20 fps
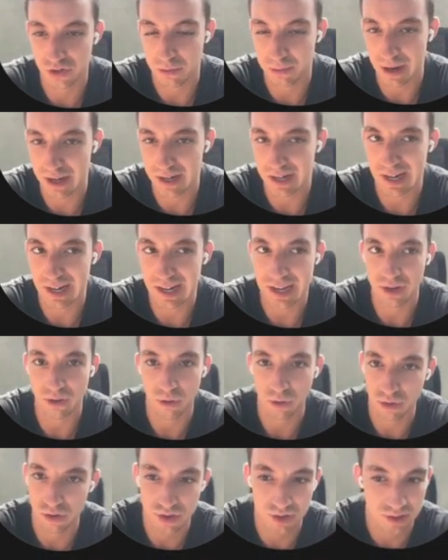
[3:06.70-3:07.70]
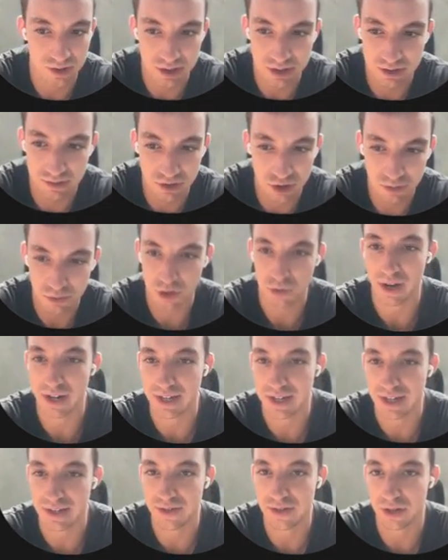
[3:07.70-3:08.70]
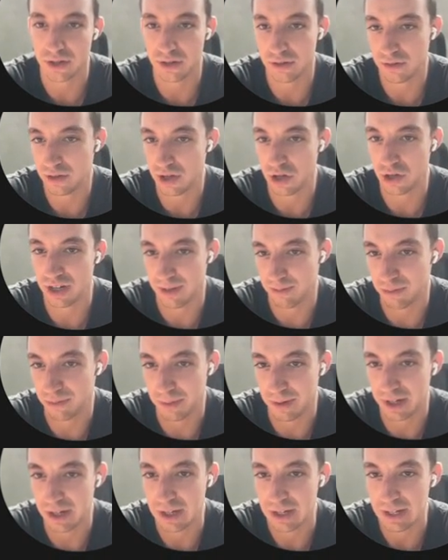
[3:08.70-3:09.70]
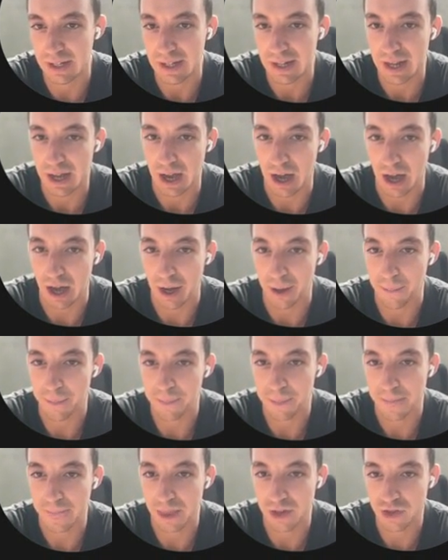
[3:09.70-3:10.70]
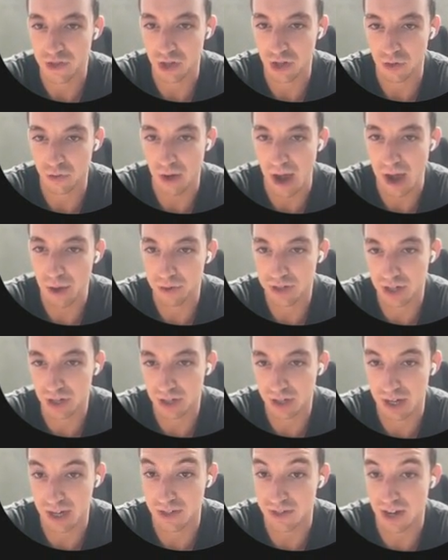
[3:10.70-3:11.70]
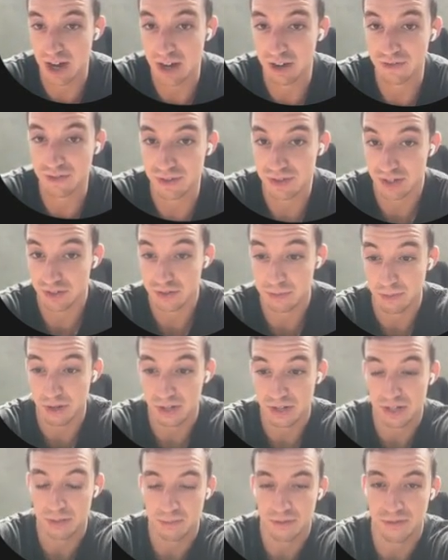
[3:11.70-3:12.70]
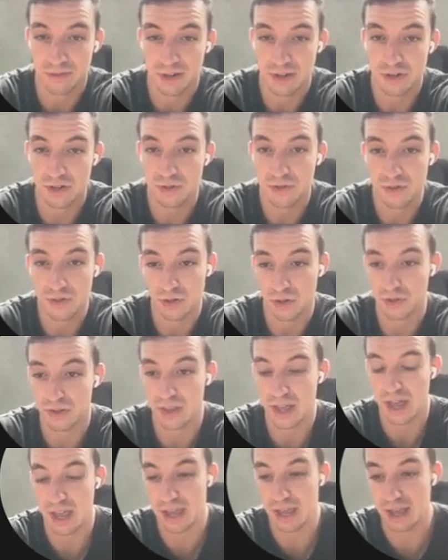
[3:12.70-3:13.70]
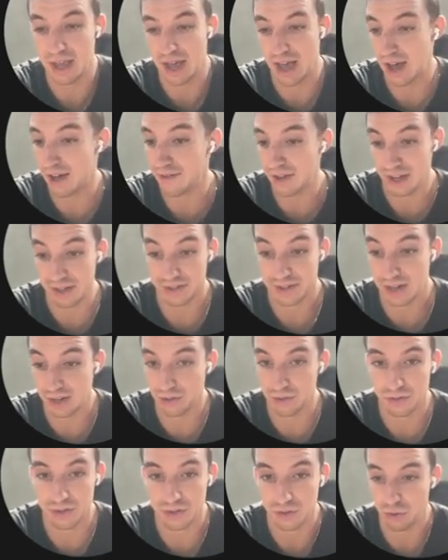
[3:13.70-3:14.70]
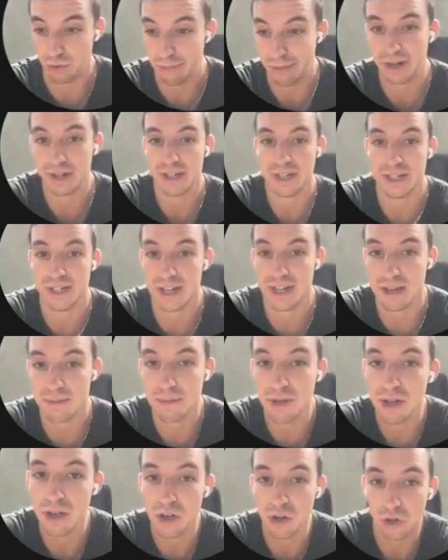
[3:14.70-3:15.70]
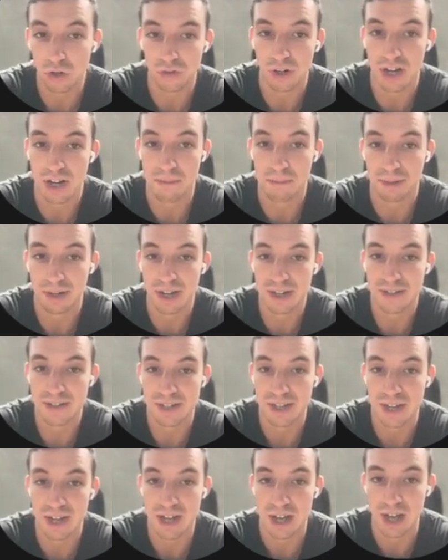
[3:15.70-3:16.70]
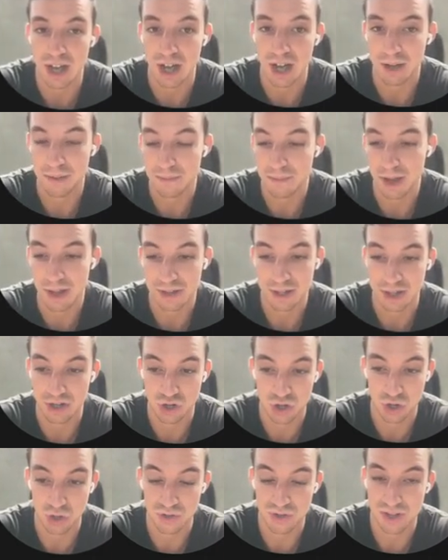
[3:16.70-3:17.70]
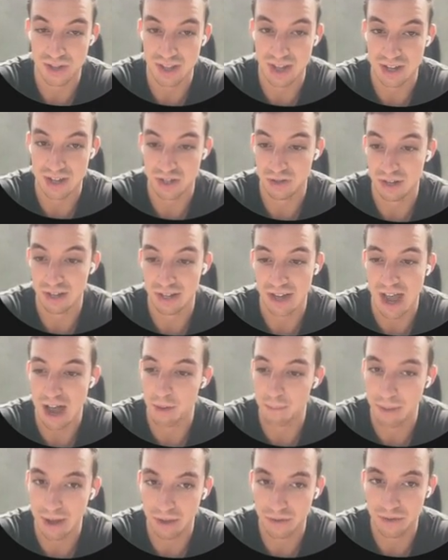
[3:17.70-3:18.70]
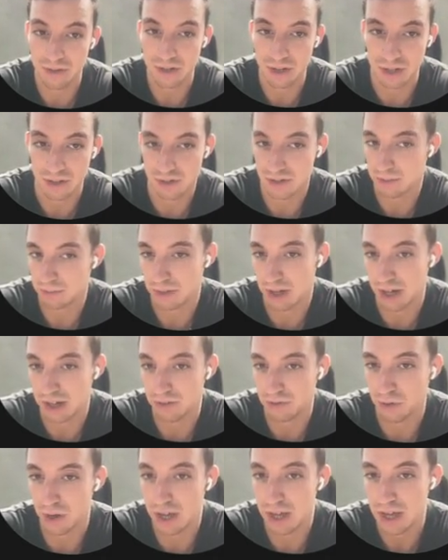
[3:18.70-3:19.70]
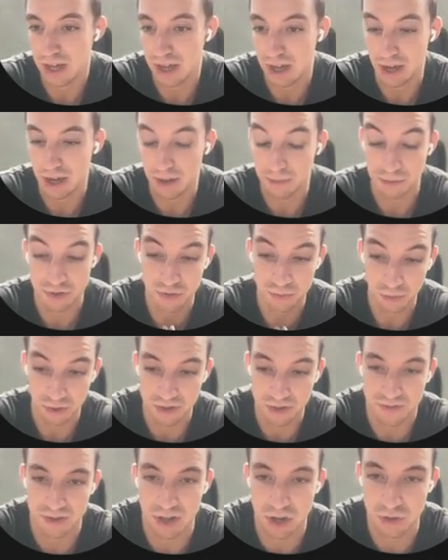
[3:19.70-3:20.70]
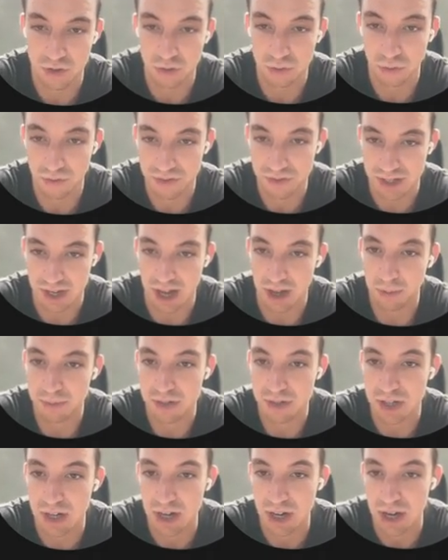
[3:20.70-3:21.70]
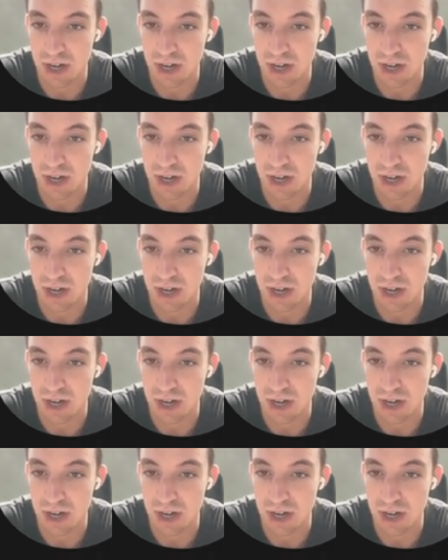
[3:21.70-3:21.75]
so manually, or just some new ideas that you could implement. So our target is hiring for sales and marketing professionals. So they have a sales or marketing team already in place. And it shows that they're doing outbound in some kind of way, which is what the video tool obviously helps.